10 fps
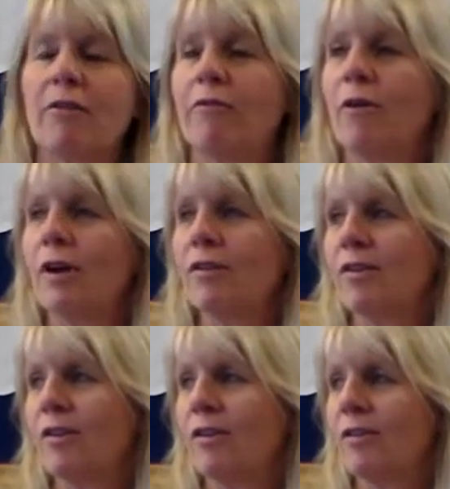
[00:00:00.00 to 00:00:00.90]
the
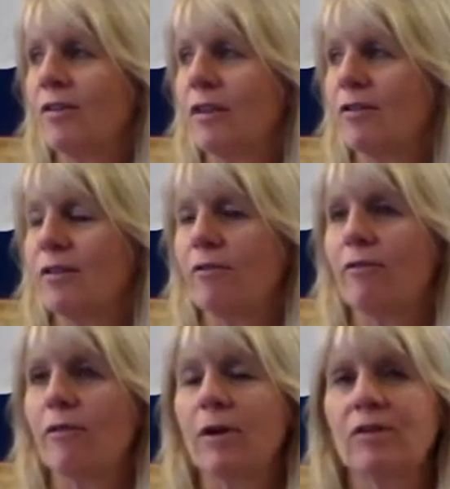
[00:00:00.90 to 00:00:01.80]
voices,
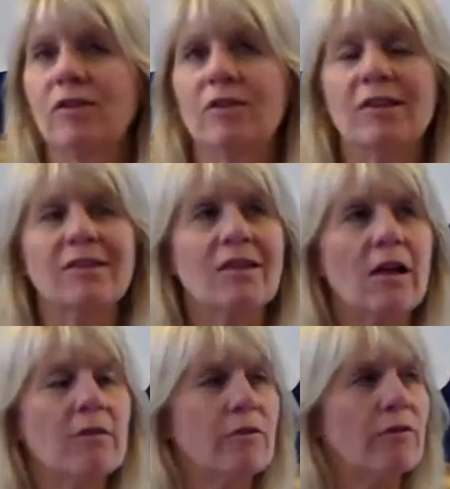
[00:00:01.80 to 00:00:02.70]
distant voices, the
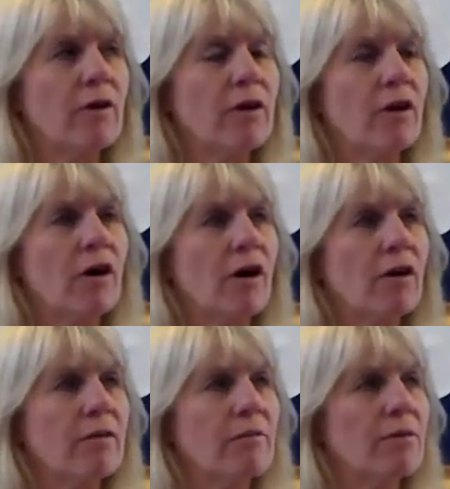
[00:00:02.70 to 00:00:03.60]
sound of a
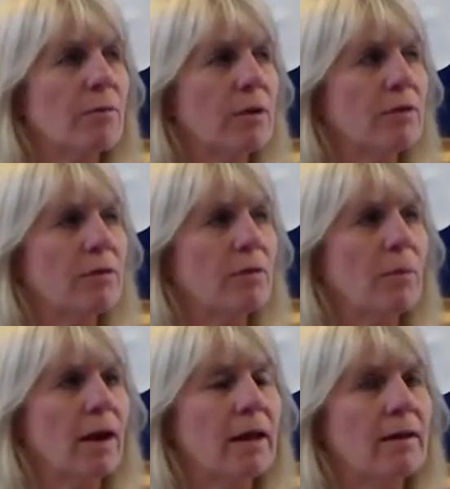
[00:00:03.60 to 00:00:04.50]
car every once in a
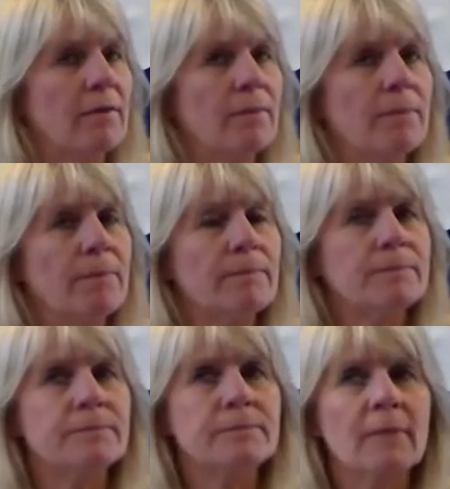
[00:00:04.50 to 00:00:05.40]
while.
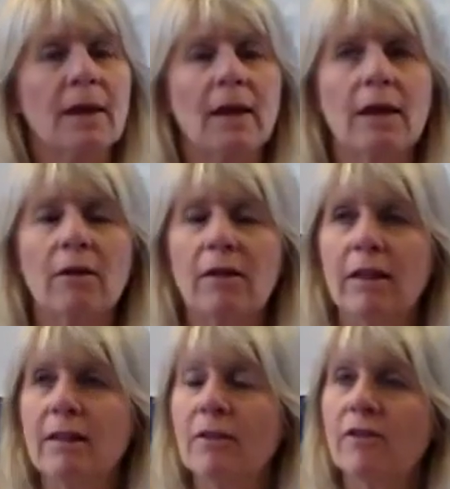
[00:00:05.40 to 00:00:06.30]

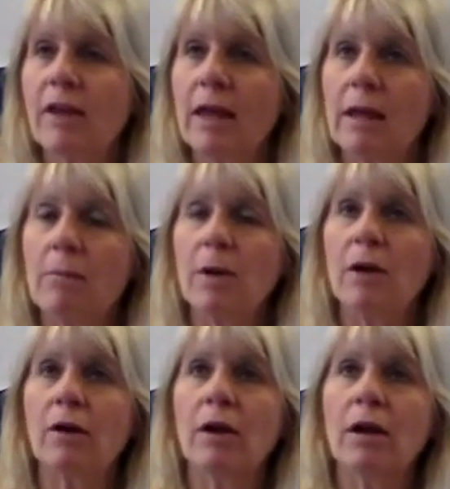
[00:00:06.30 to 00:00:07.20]
Yeah, and the same
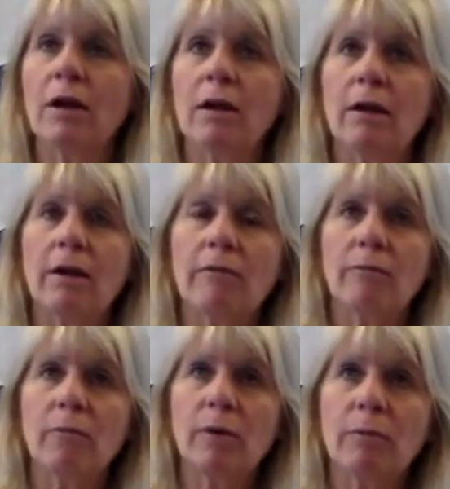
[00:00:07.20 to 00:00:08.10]

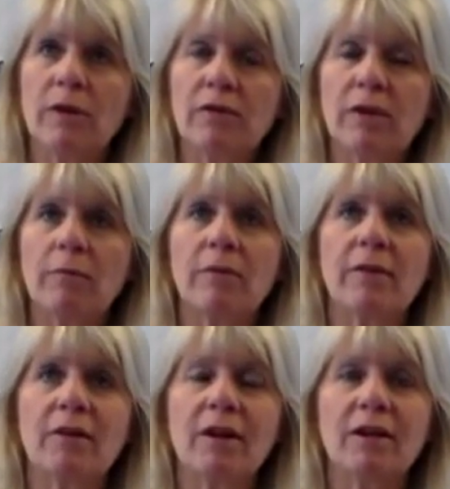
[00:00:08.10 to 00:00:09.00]
when we sit
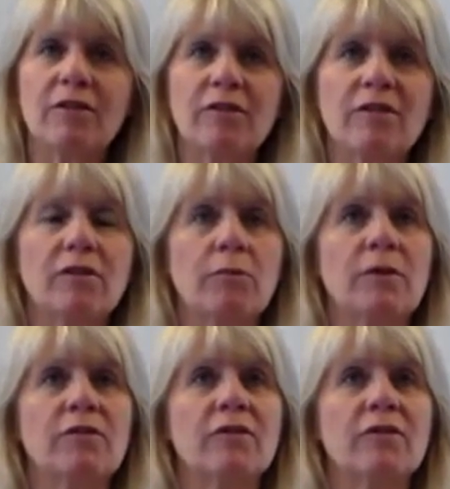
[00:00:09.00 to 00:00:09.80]
with our consciousness, we